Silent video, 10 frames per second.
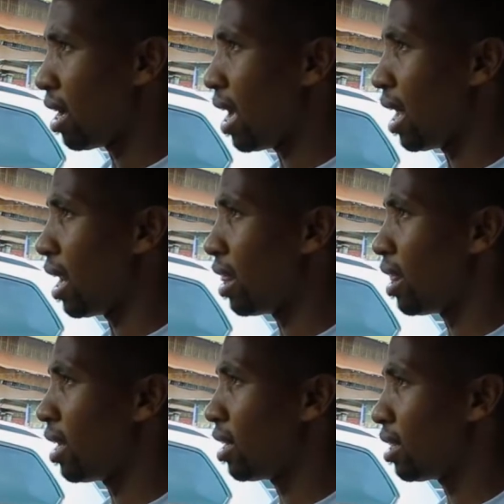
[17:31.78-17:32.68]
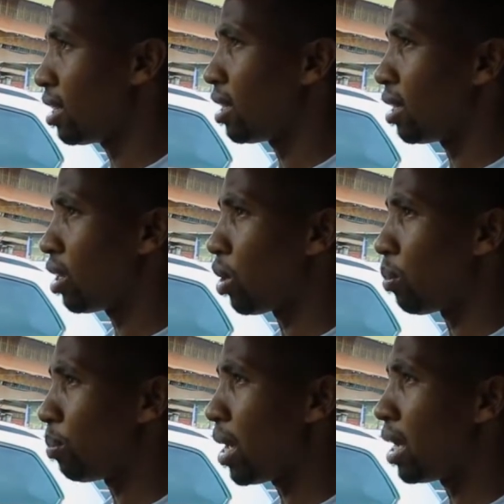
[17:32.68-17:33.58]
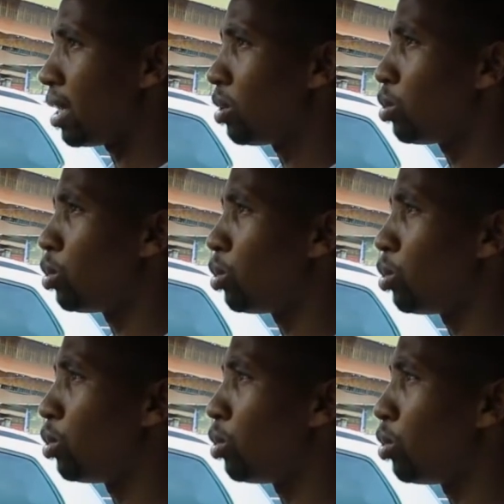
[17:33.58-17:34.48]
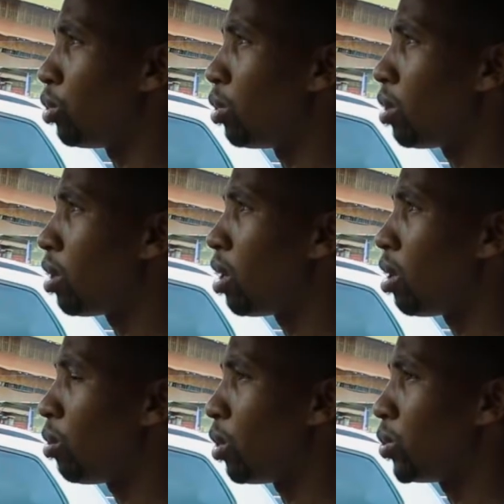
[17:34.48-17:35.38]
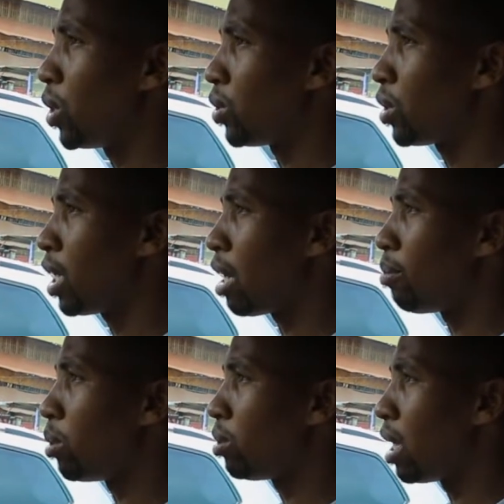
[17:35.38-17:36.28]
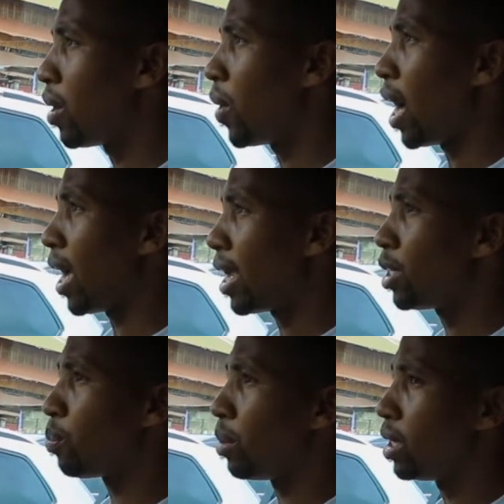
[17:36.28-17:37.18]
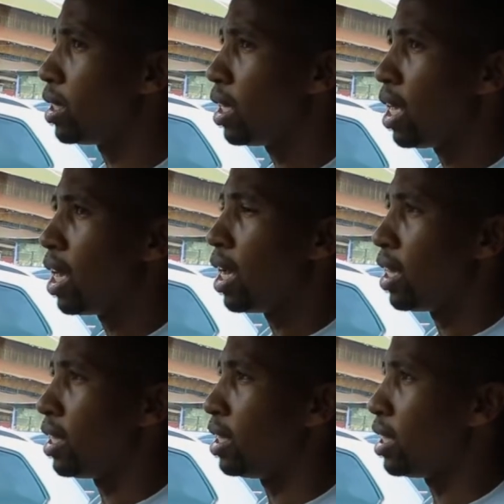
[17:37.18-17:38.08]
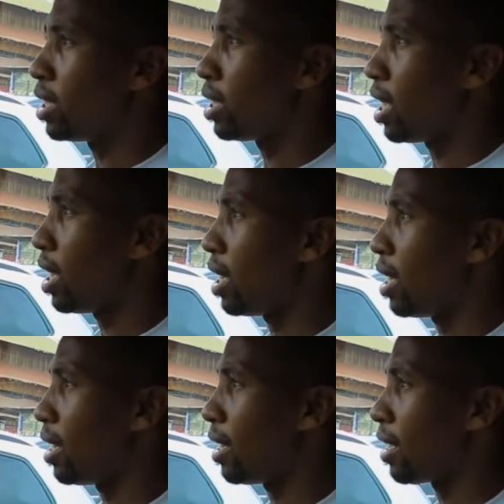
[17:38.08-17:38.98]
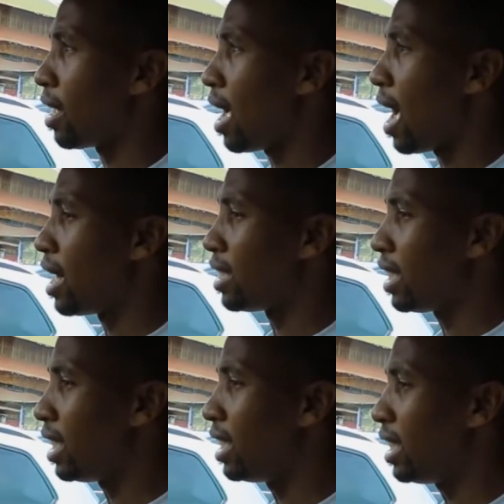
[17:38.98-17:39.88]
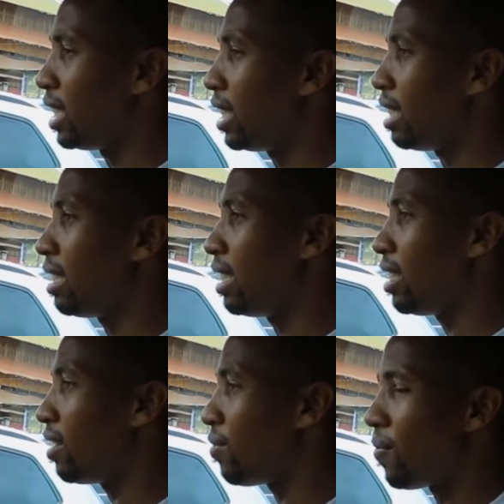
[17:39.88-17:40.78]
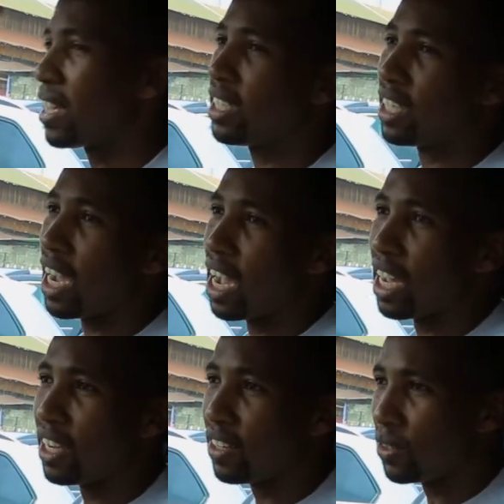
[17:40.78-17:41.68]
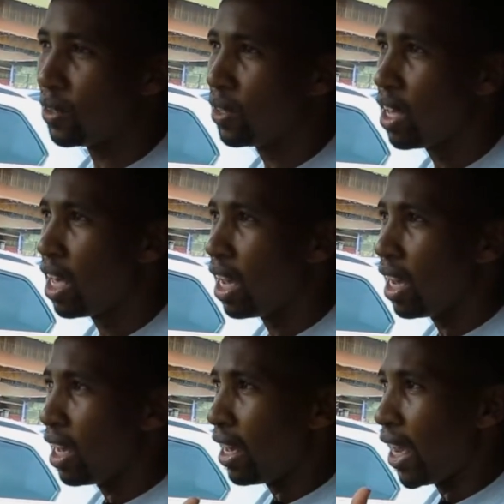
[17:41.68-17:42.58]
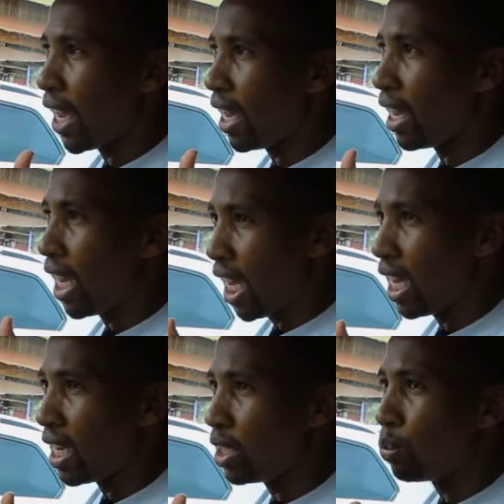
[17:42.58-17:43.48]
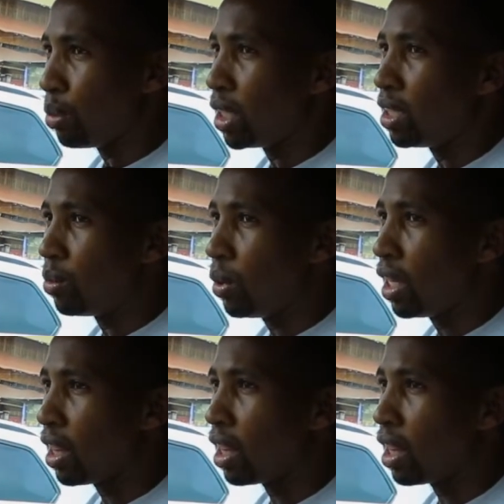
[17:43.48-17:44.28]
and I think comparing to what we are talking about now, 8-speed, this is a really fast car, you know. 8-speed with